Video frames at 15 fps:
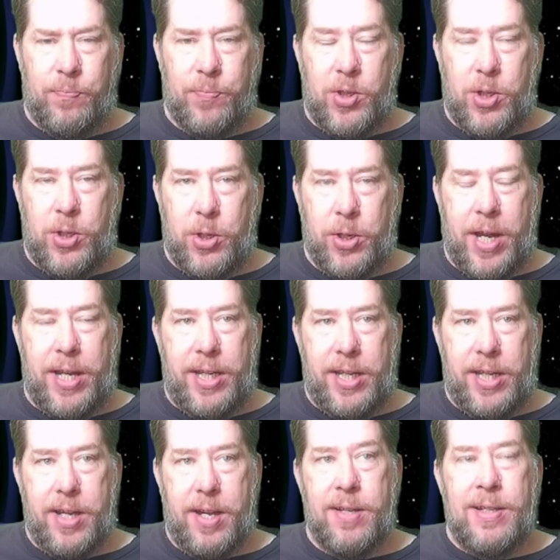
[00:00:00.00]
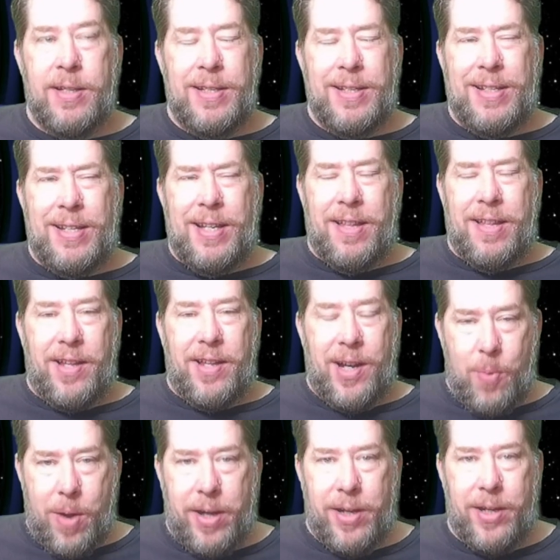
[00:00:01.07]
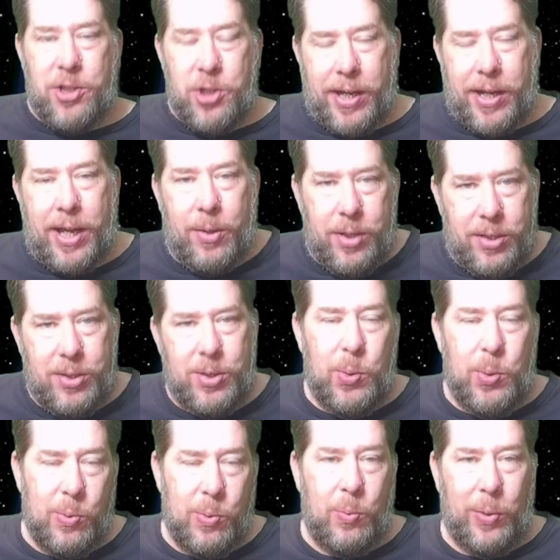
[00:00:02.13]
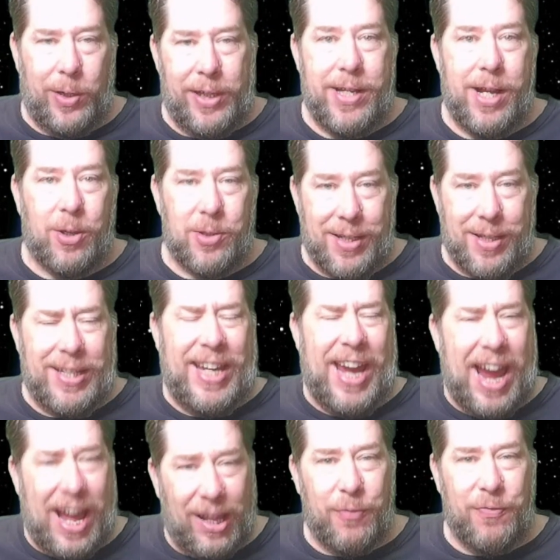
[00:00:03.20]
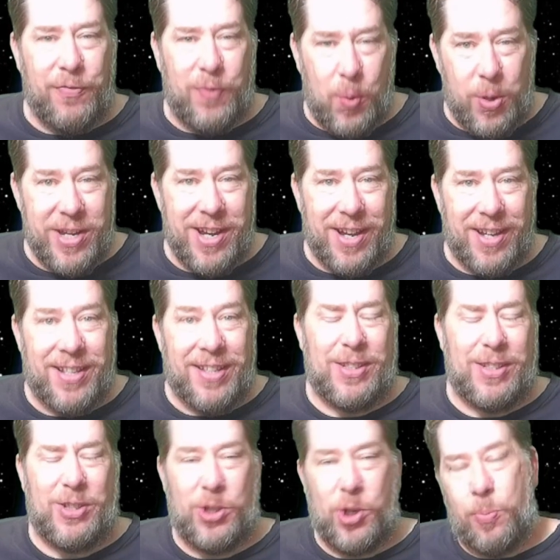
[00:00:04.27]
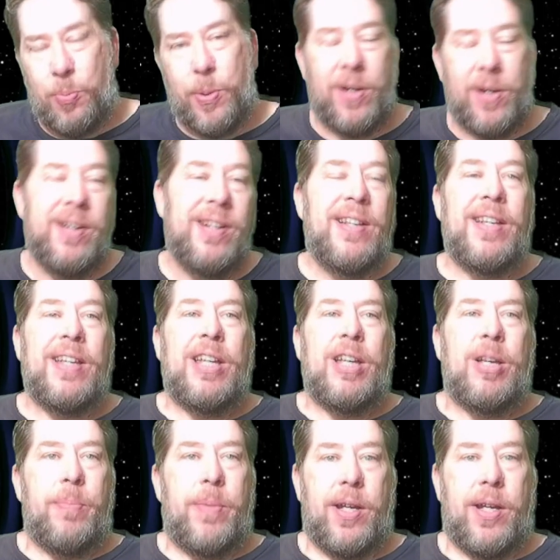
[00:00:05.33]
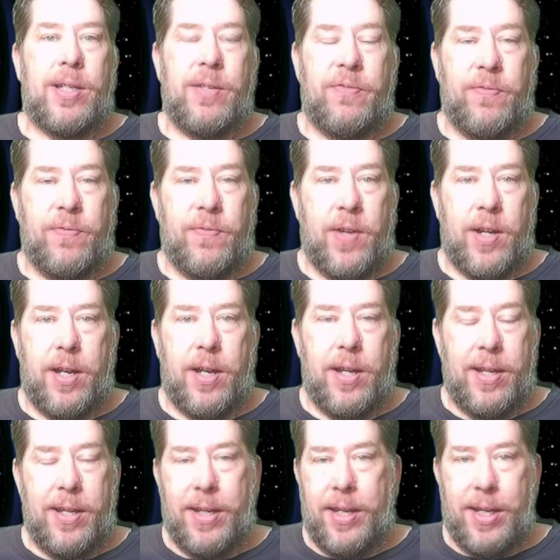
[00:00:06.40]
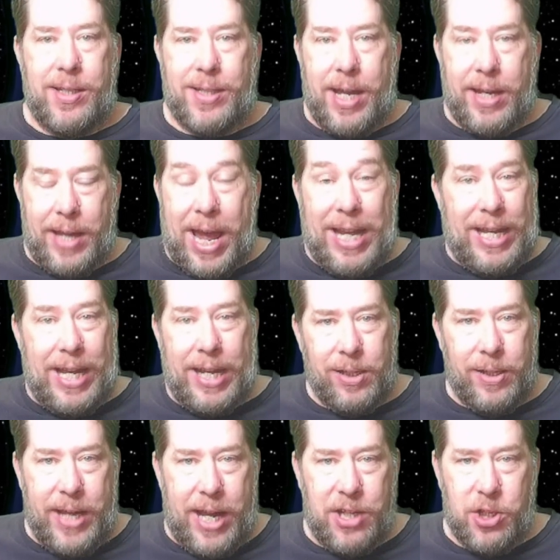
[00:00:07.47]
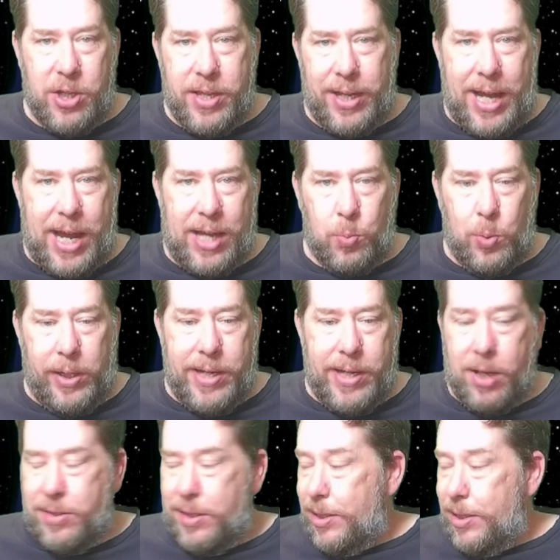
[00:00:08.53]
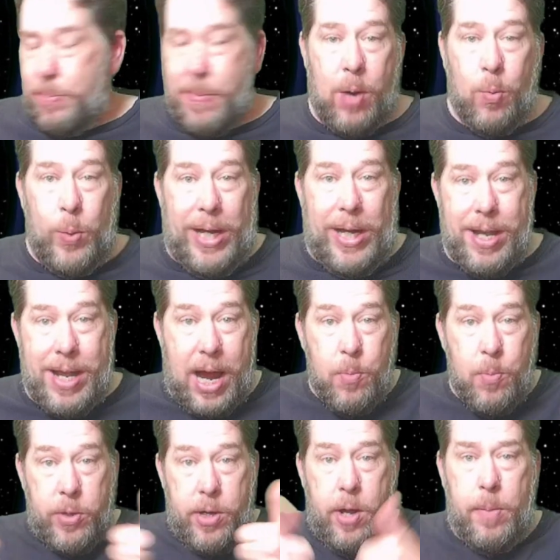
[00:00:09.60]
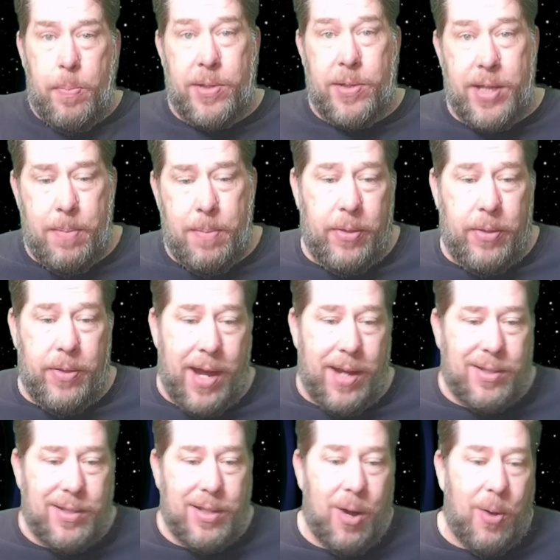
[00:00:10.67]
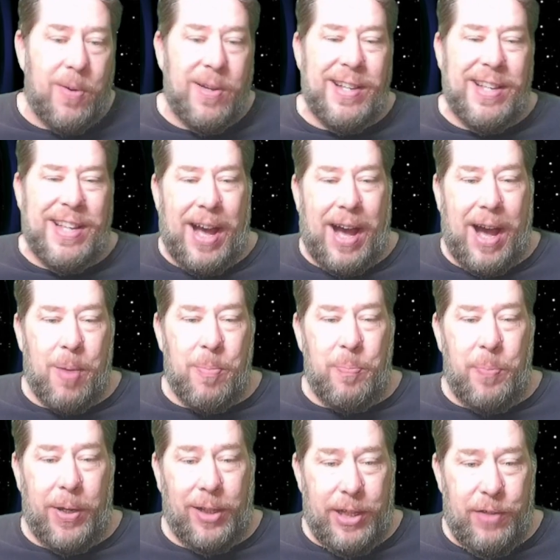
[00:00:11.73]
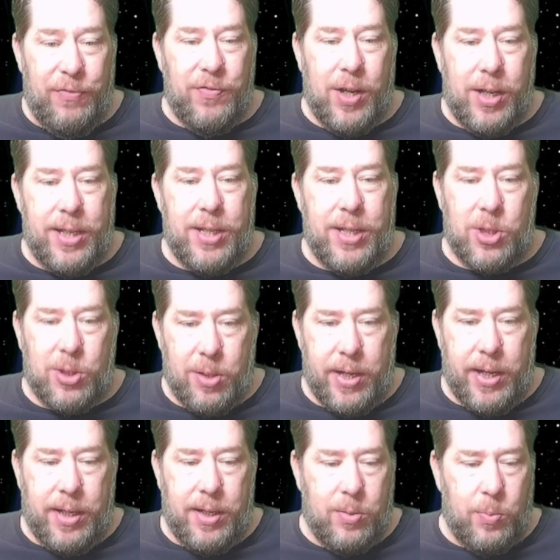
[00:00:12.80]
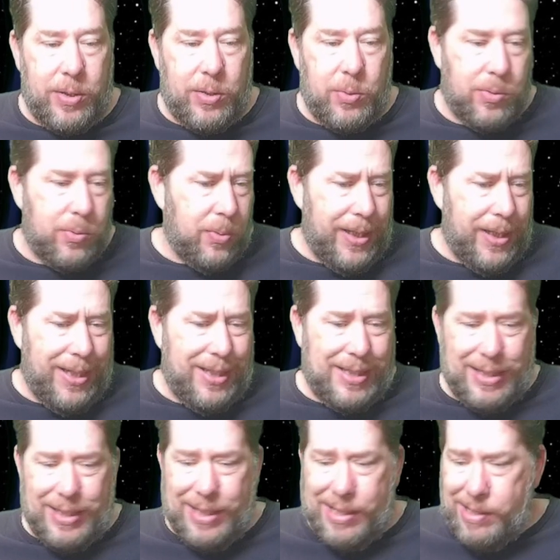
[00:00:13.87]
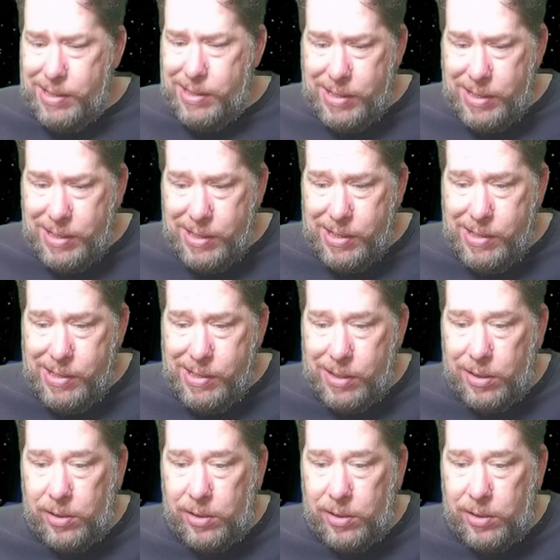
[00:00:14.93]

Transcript: good idea that I wanted to check out his tune with Willie Nelson, California Sober because if uh, it, it is any inclination that it has Willie Nelson, it's about weed, and I'm 100% about that. So, uh, Billy fucking Strings, which was released uh,